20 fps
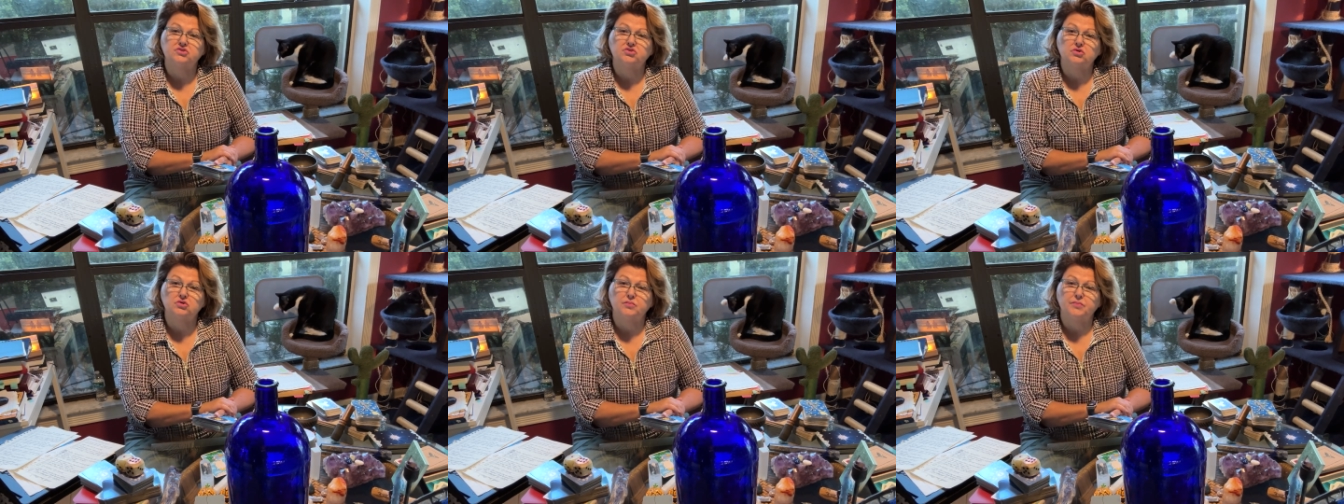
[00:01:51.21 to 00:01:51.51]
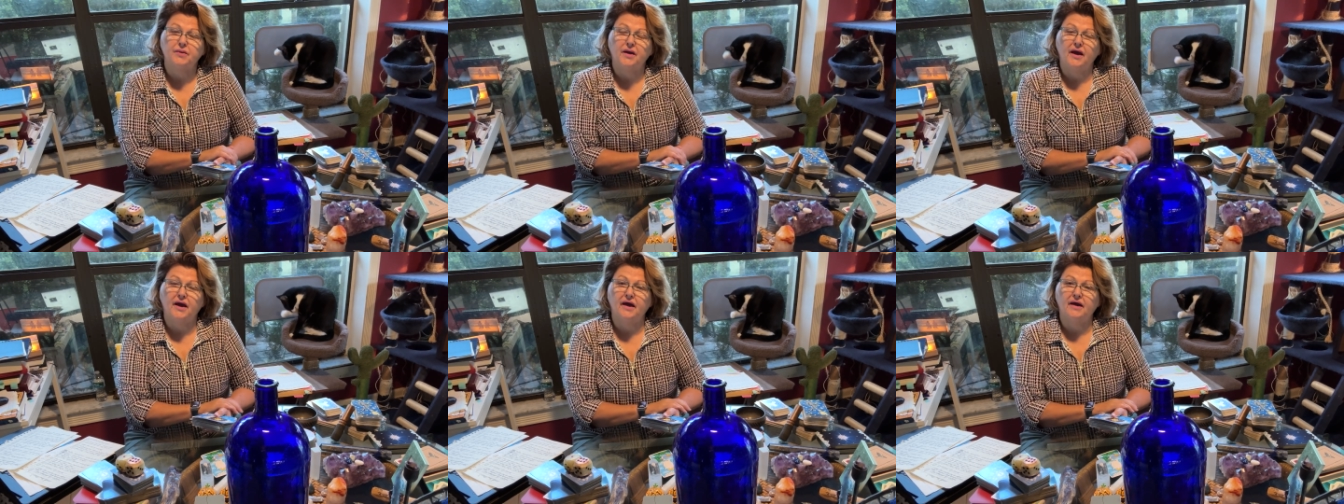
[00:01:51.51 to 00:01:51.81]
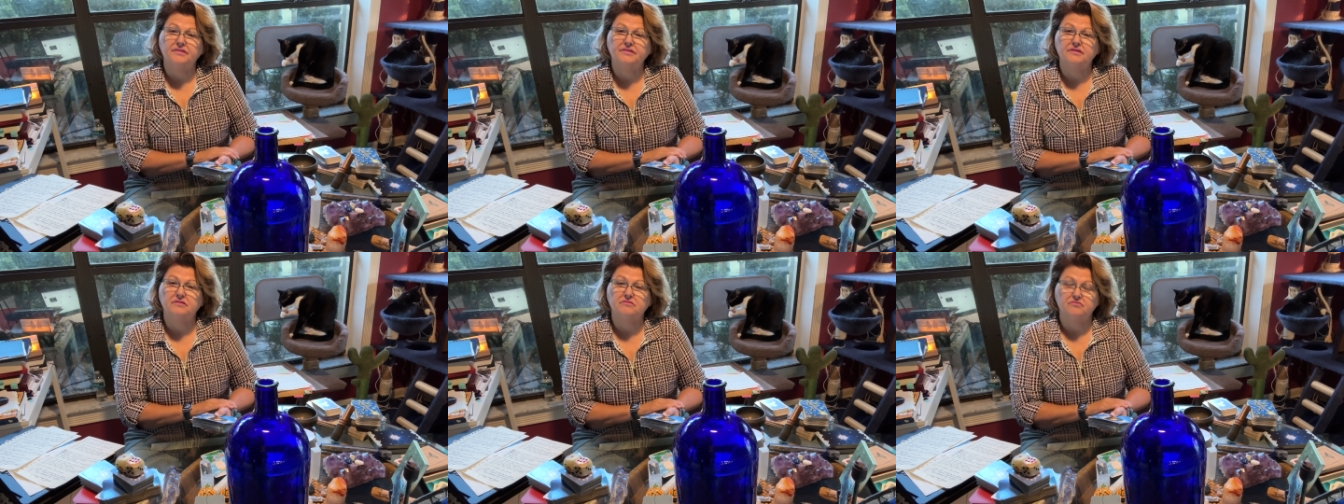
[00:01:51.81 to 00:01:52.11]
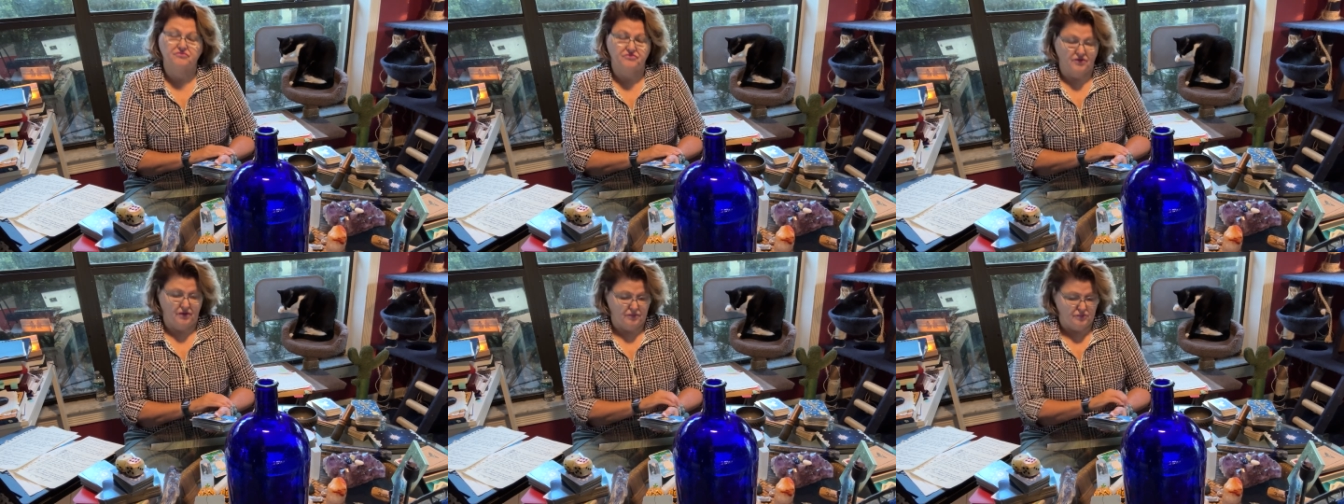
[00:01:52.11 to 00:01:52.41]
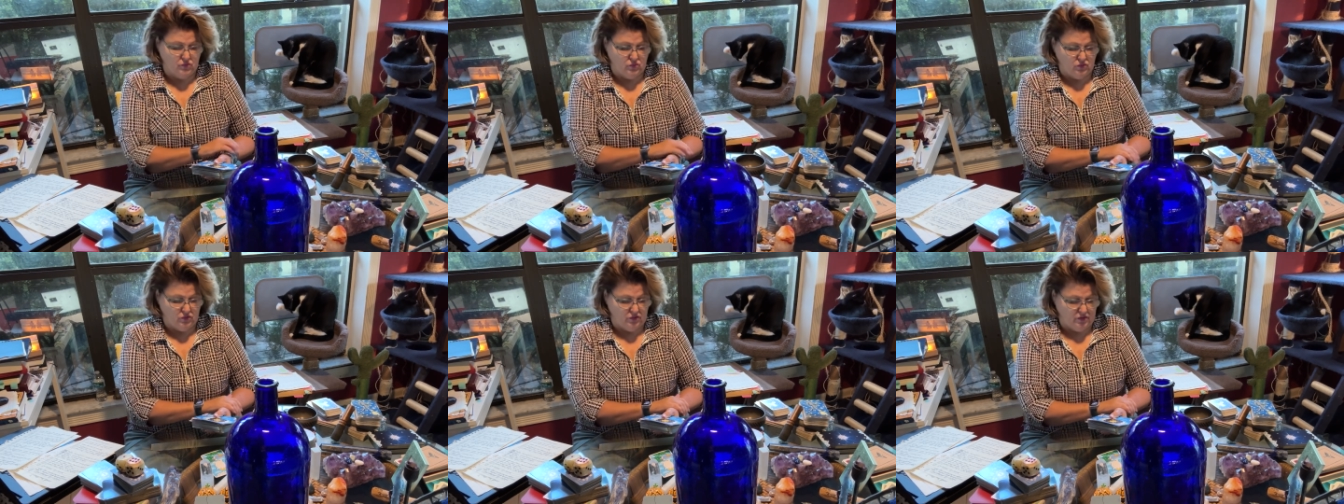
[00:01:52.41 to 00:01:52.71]
your path in
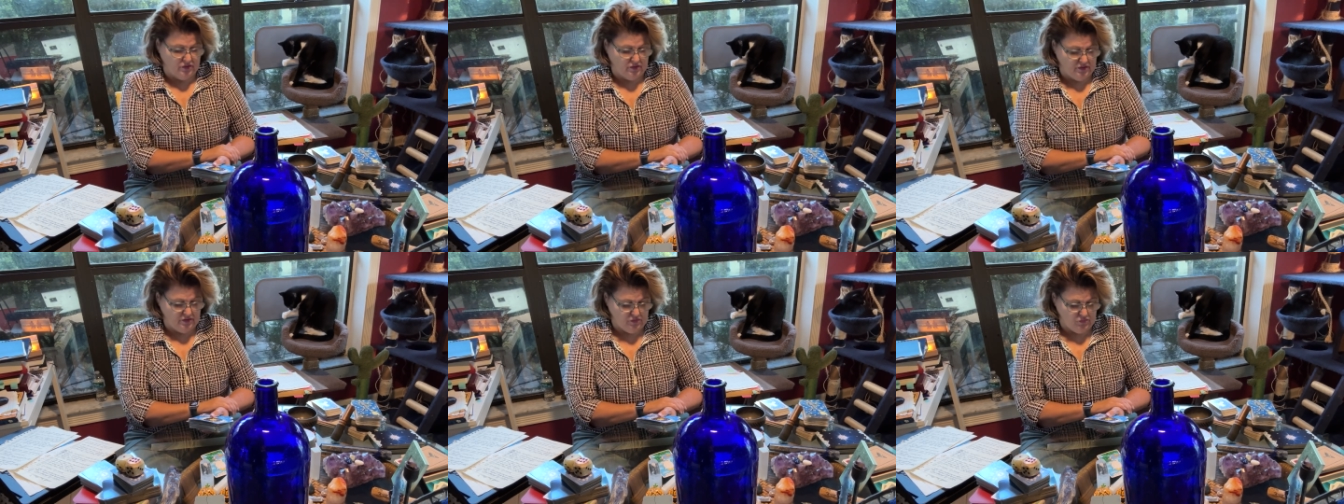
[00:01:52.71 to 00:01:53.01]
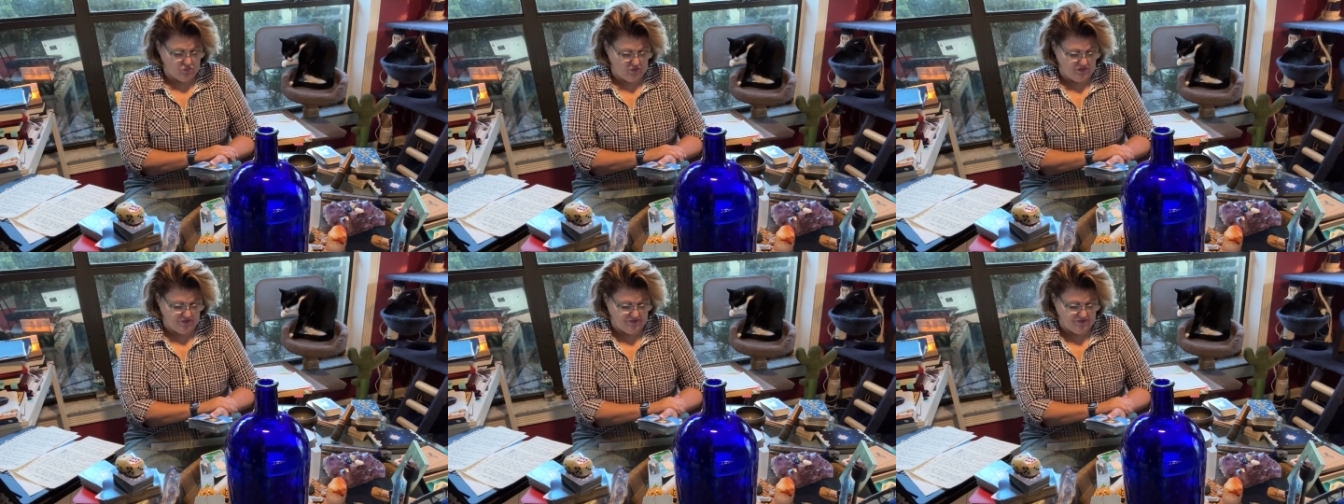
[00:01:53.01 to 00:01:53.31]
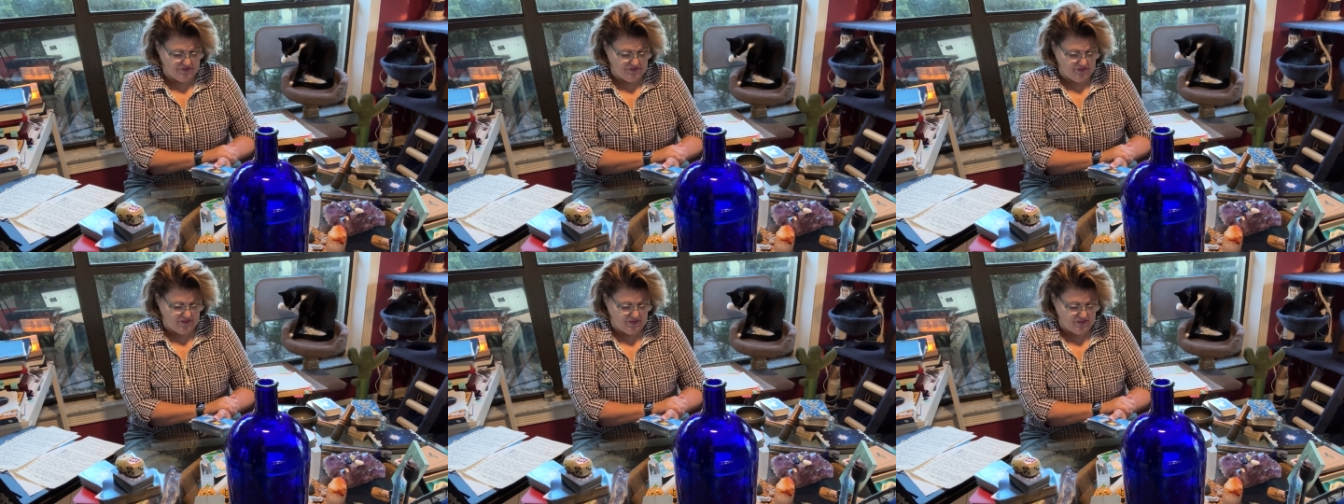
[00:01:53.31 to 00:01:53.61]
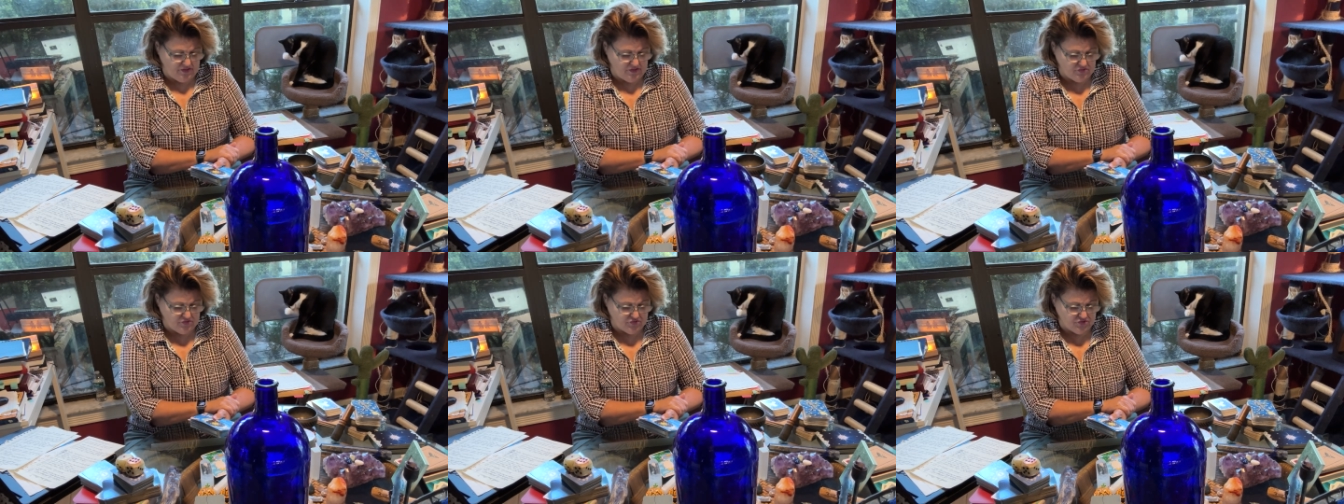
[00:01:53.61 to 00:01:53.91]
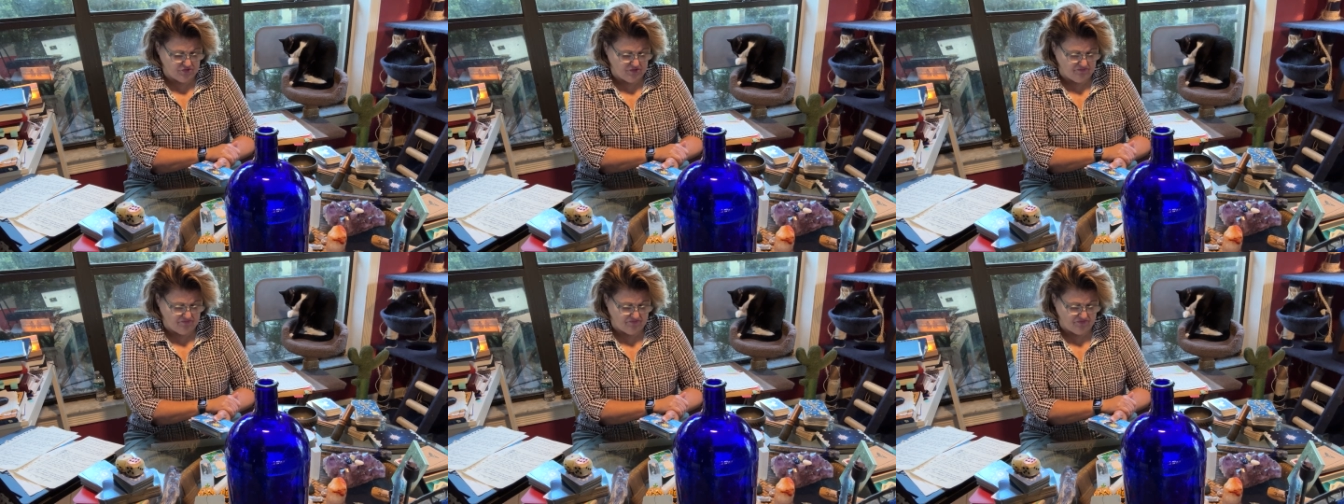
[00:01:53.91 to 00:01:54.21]
February with the
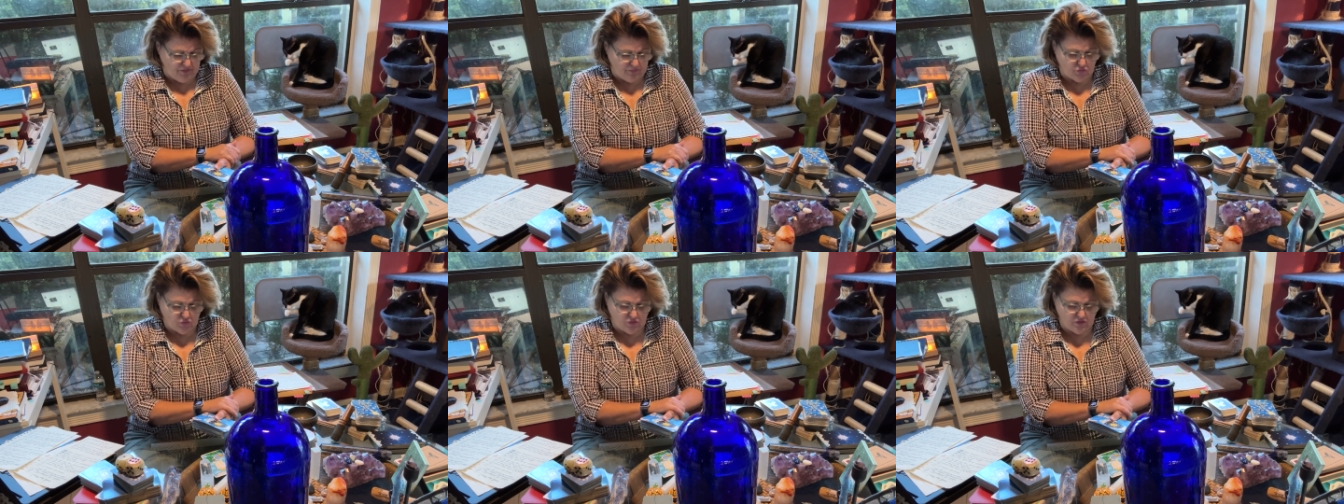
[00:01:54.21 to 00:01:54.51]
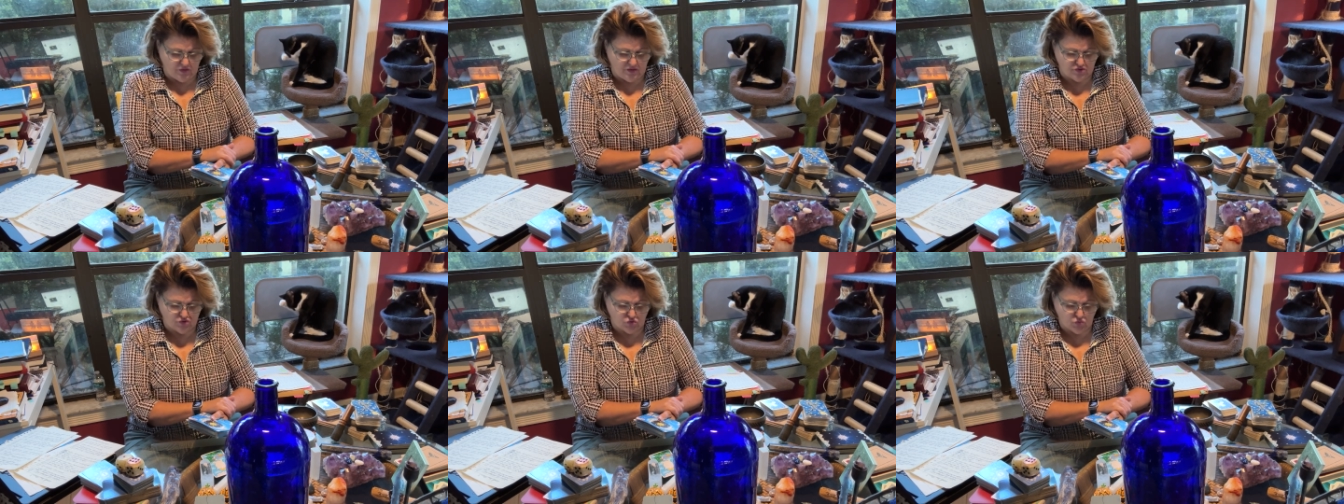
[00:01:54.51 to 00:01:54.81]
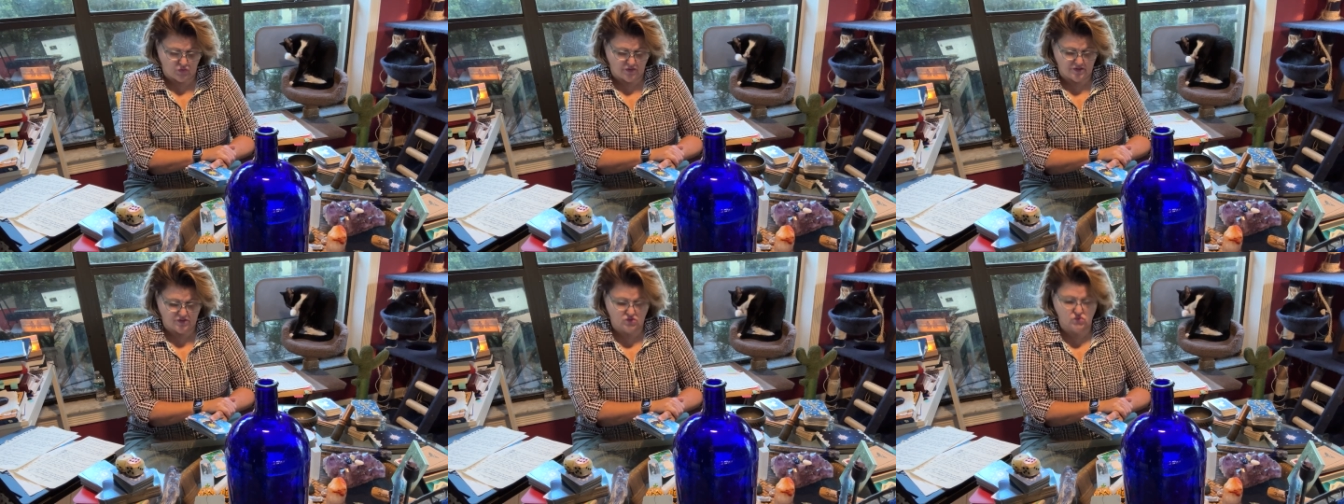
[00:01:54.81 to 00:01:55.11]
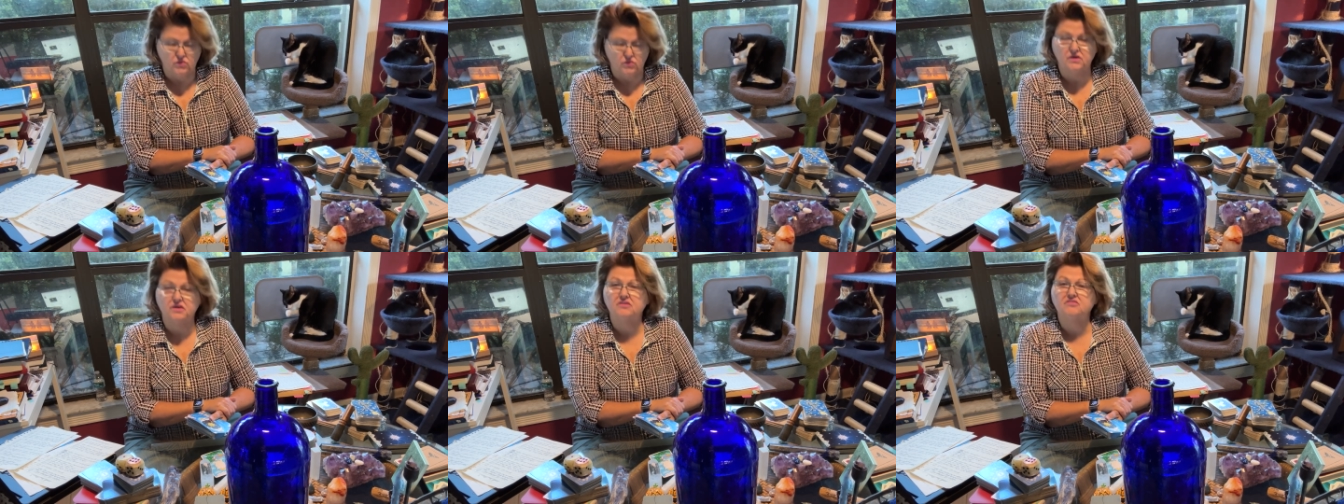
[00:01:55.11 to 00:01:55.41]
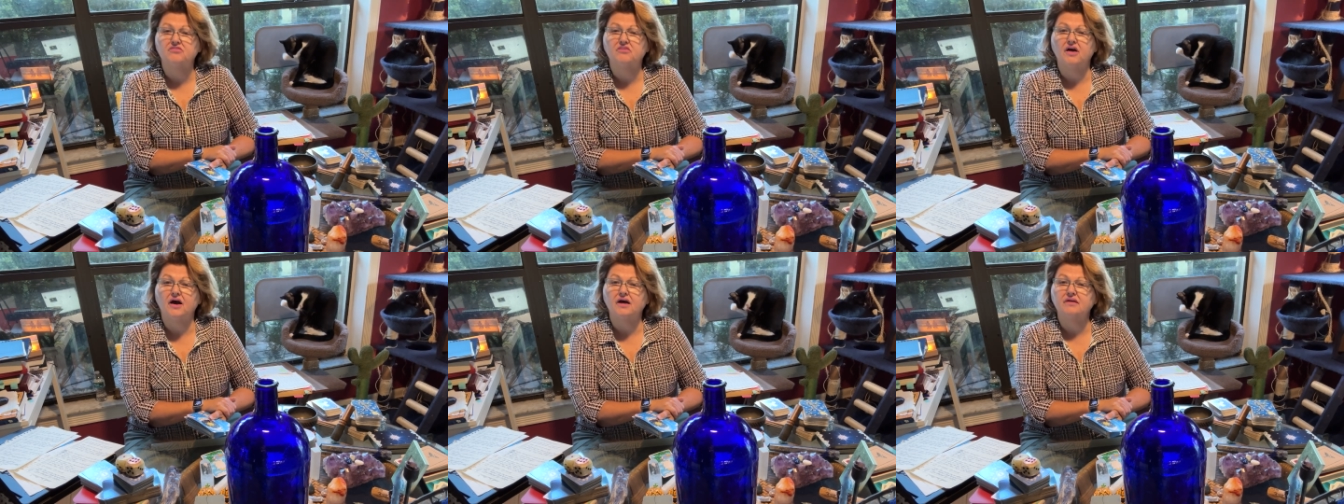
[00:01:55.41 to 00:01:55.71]
energy of February
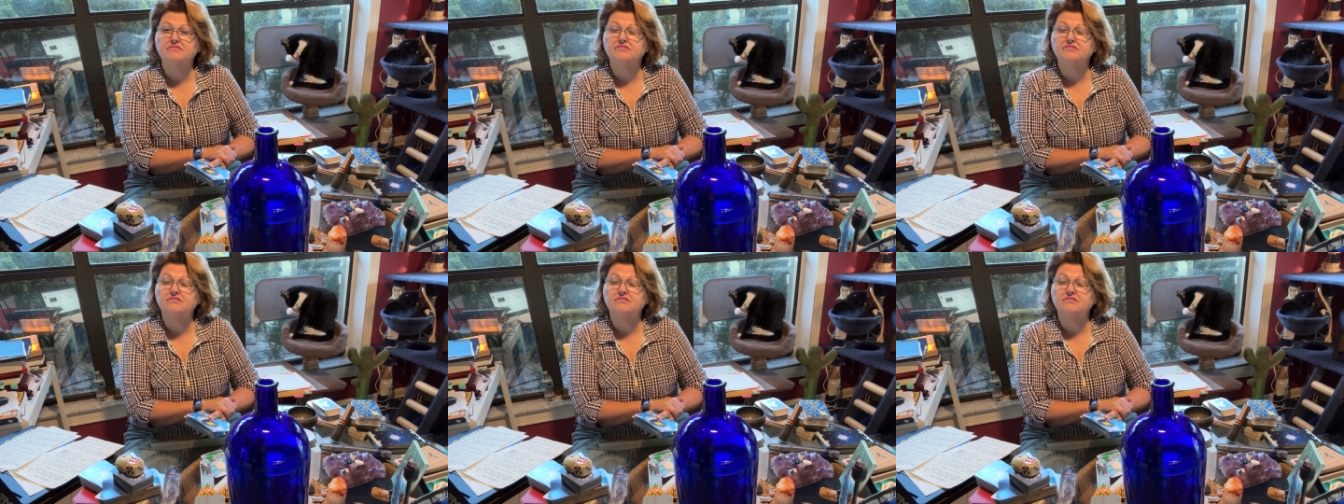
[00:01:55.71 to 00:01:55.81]
2025.